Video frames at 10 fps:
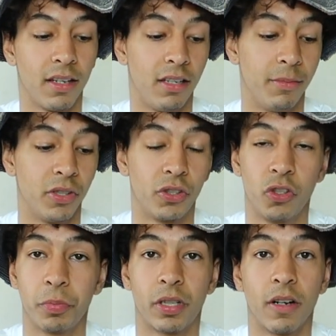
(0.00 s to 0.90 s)
Um, they're
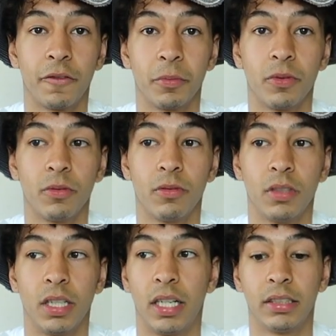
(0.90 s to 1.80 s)
super comfortable.
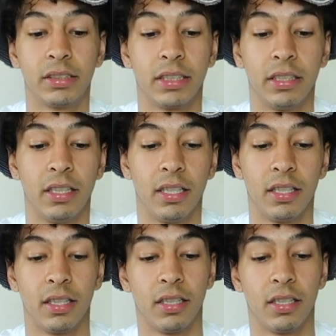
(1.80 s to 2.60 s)
Honestly, they,